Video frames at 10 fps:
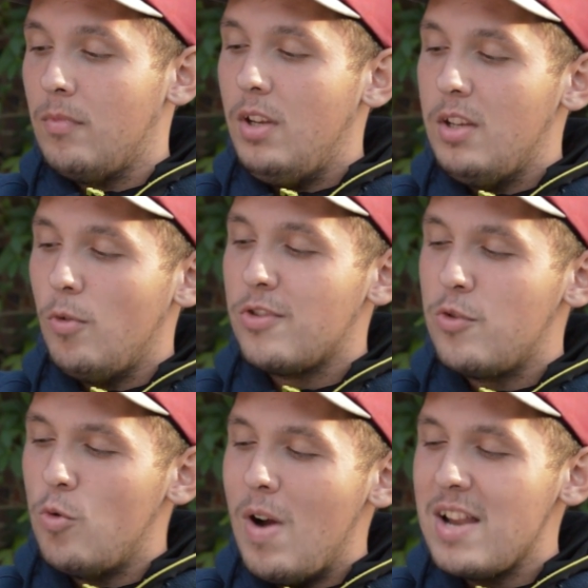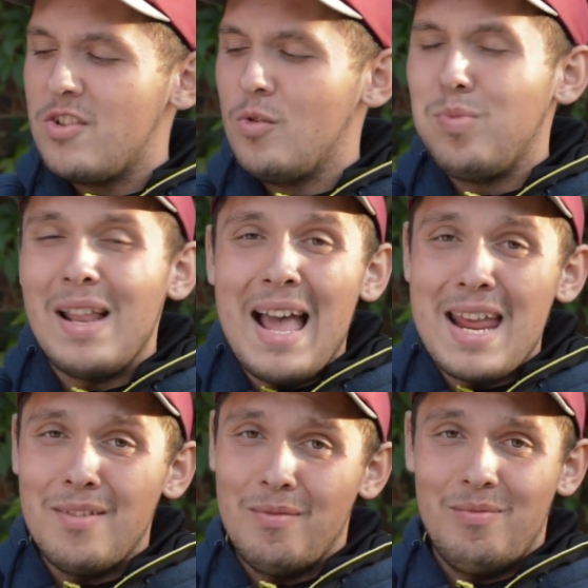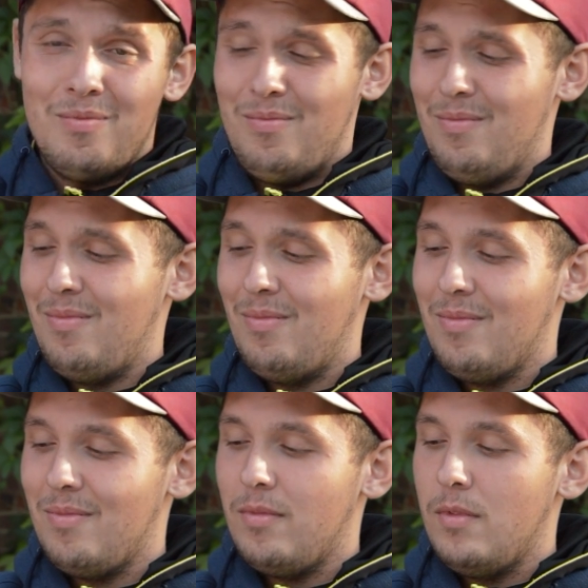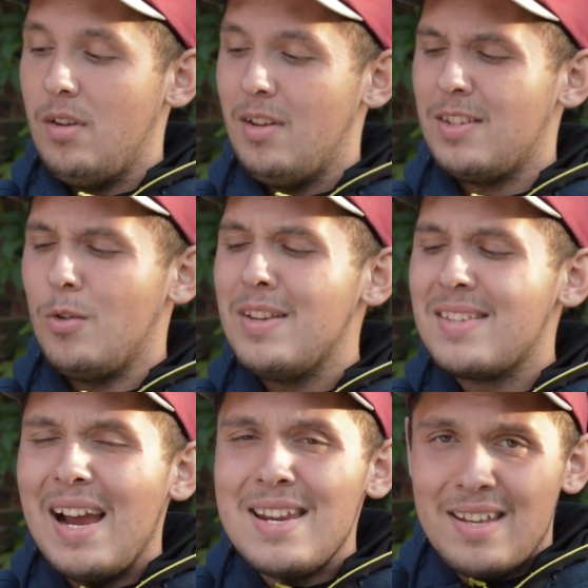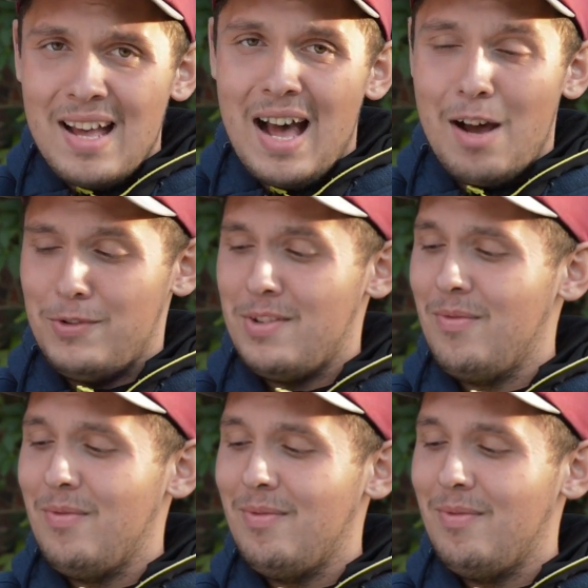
It was too wet to play. So we sat in the house